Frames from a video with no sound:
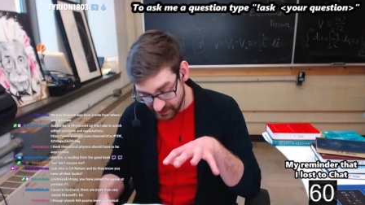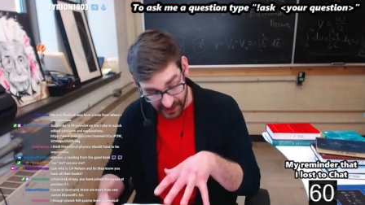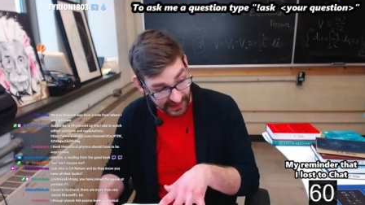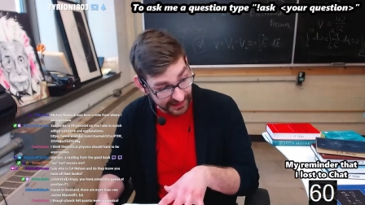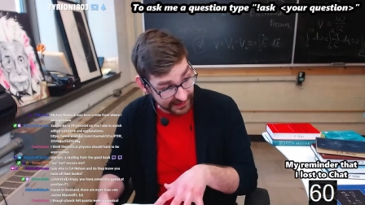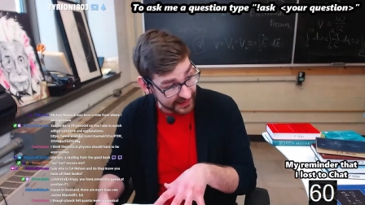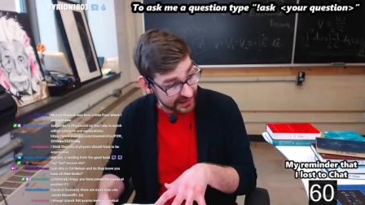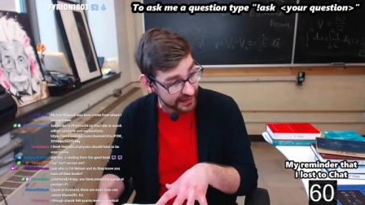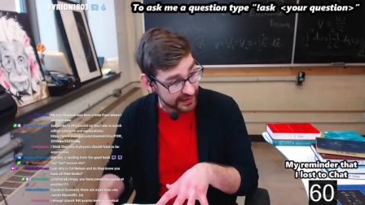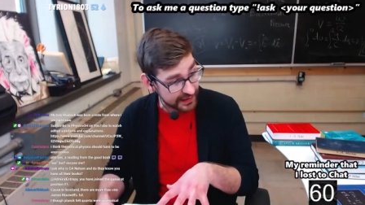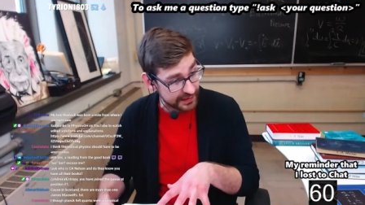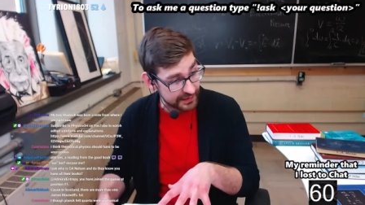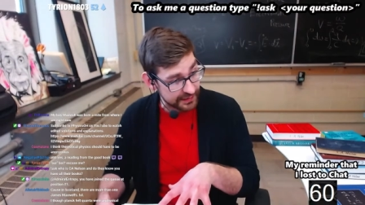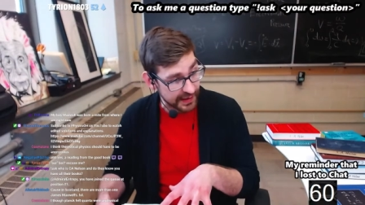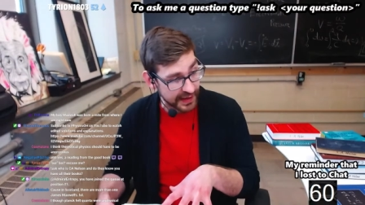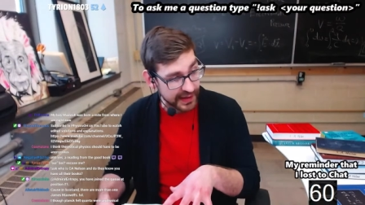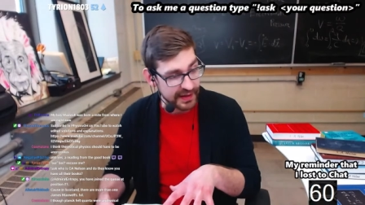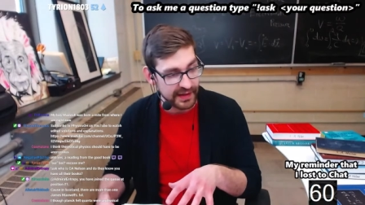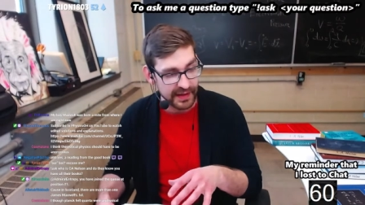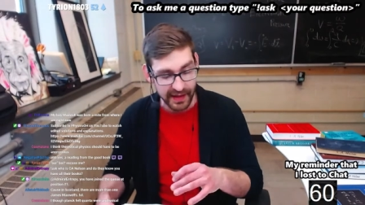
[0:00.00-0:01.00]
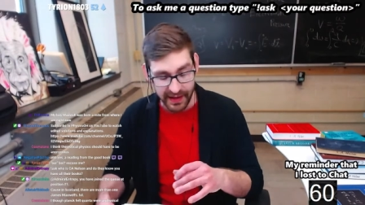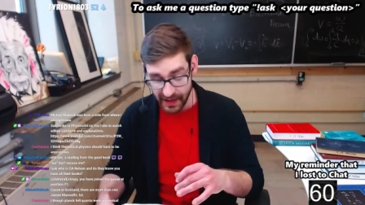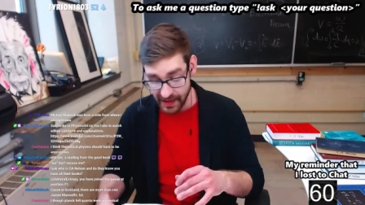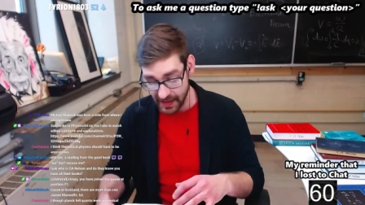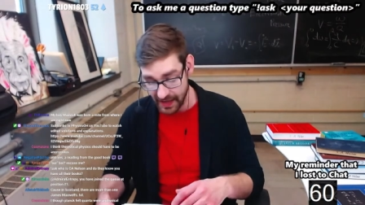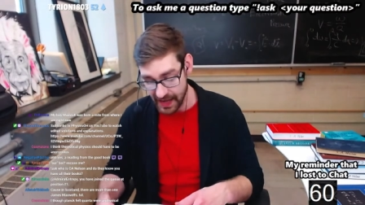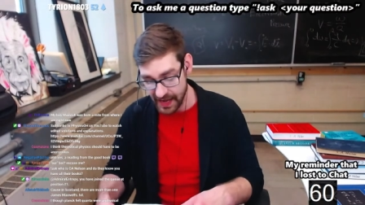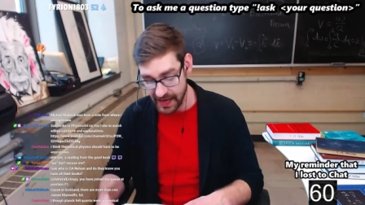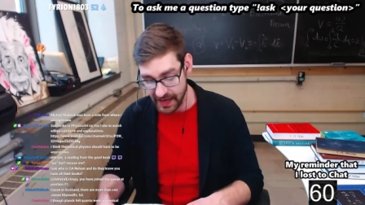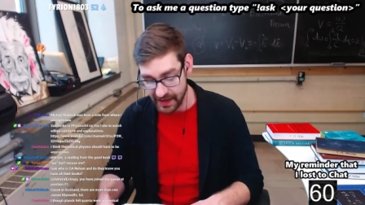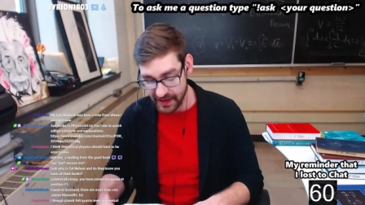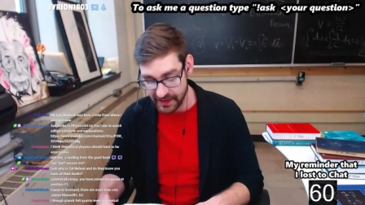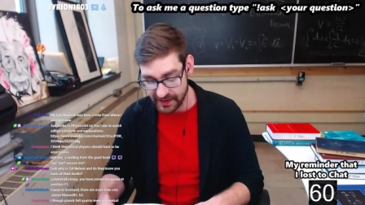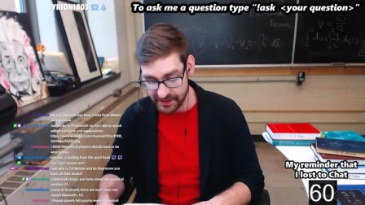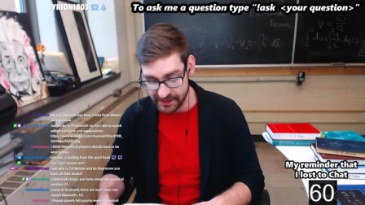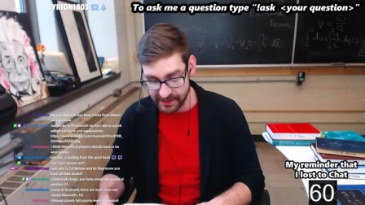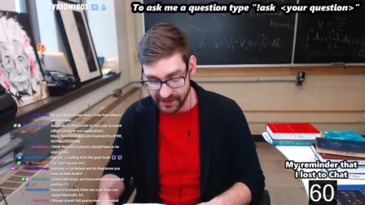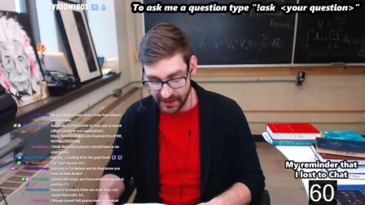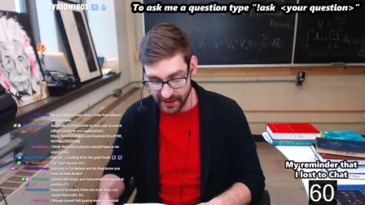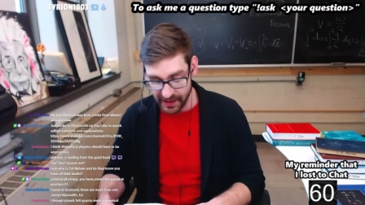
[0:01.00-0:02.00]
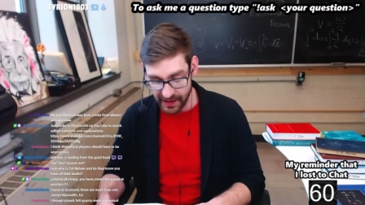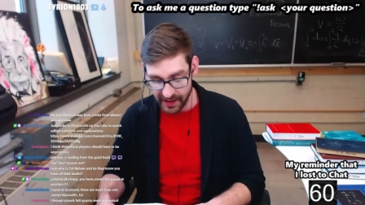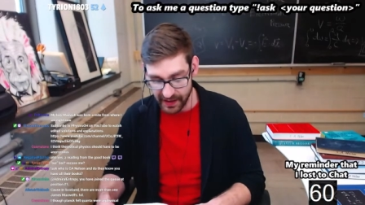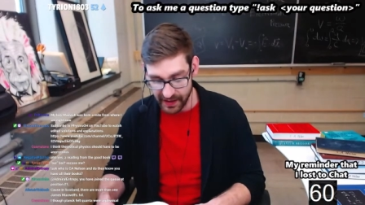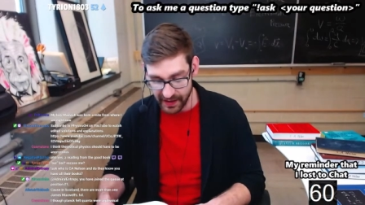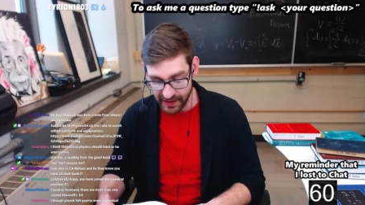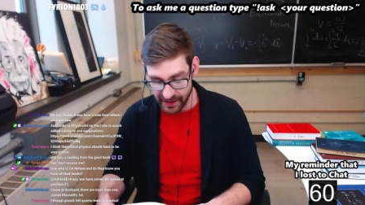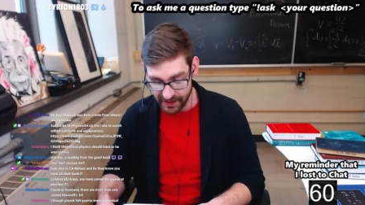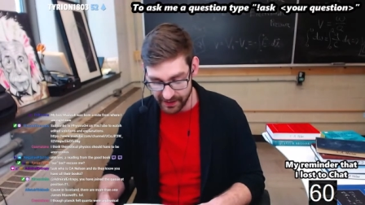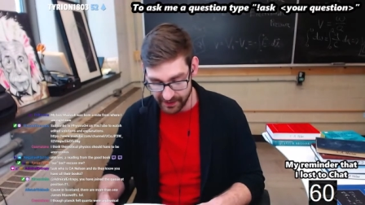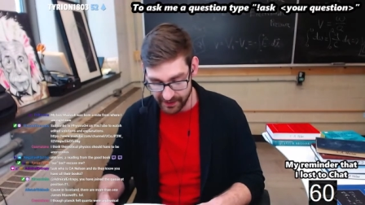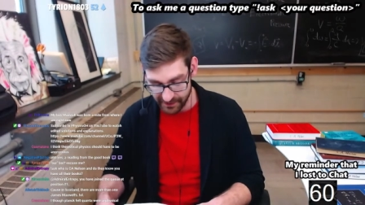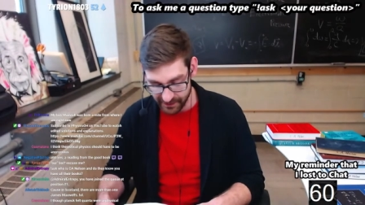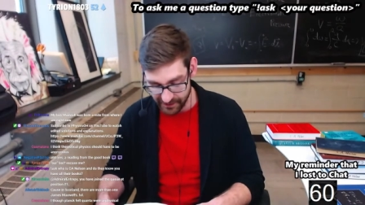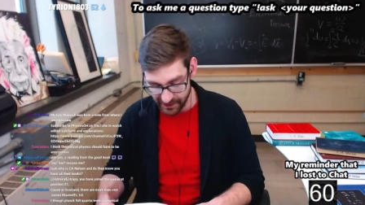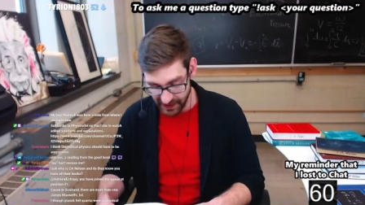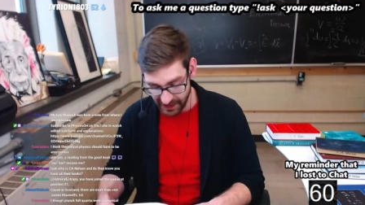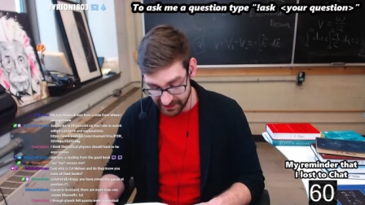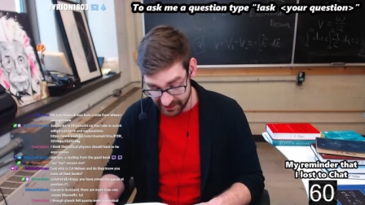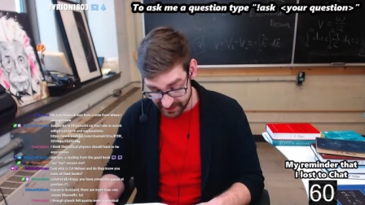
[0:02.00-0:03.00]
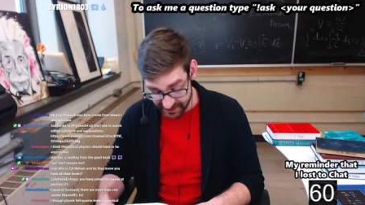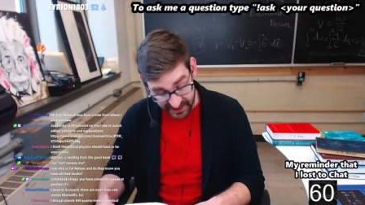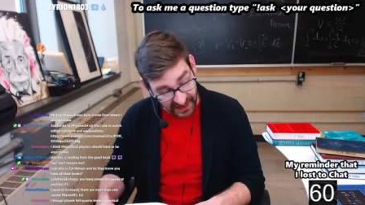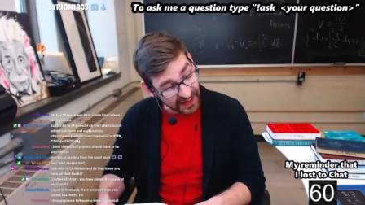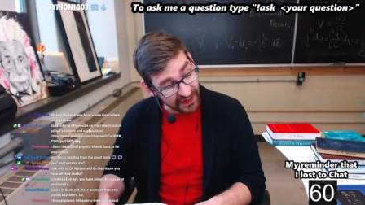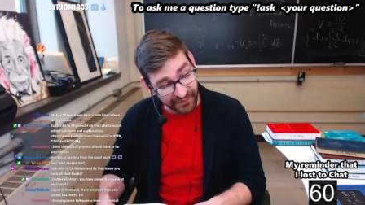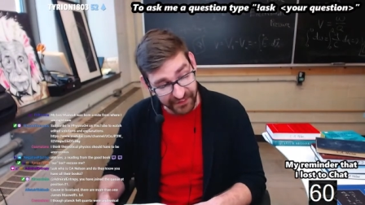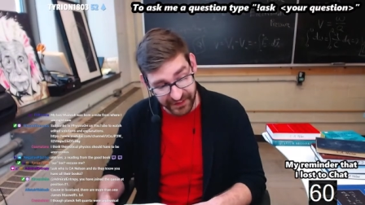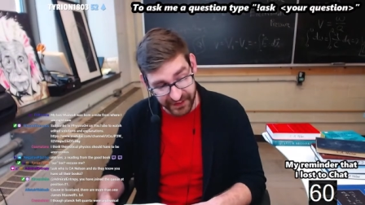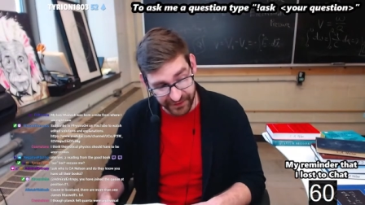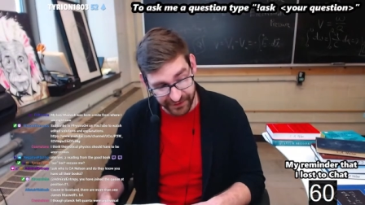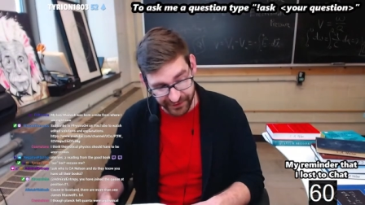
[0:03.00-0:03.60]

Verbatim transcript: idea, right? And uh I think for the